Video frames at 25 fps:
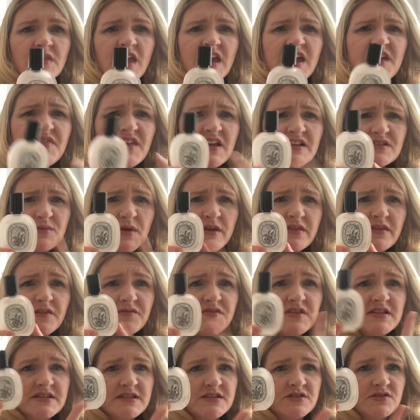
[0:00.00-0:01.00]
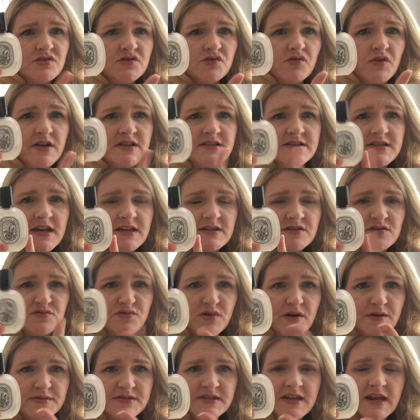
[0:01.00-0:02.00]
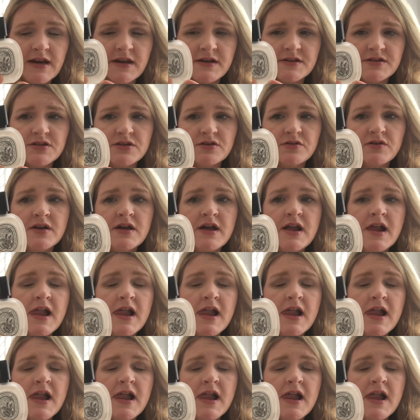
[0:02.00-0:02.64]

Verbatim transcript: And that's why I love this. This is a great size is what I was getting to